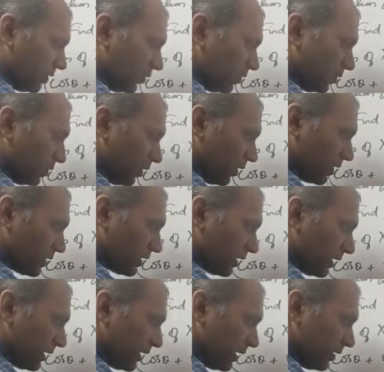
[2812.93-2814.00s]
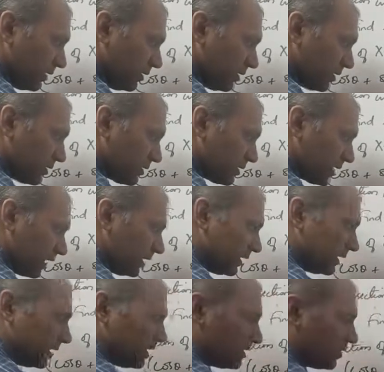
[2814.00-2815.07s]
2 cos theta sin
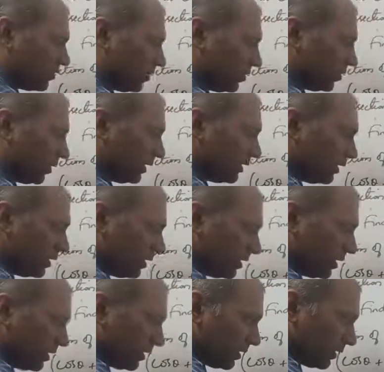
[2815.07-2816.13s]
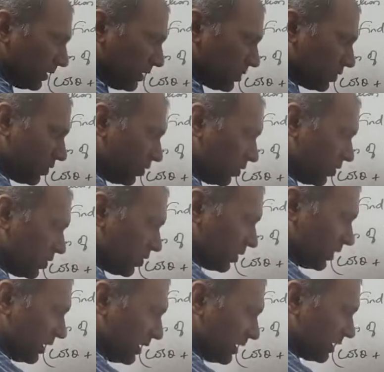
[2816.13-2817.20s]
theta is equal to 1. This 2 goes on
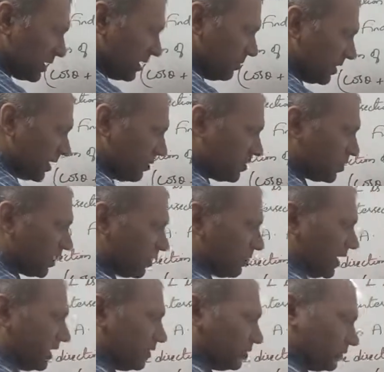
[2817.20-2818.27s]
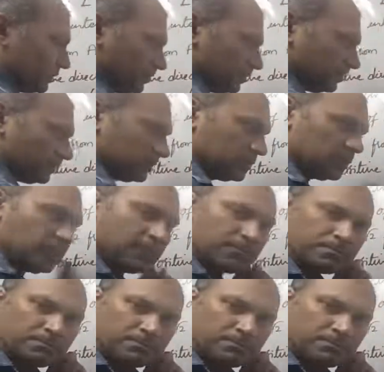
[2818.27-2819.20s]
the other side, becomes 1 by 2. Okay,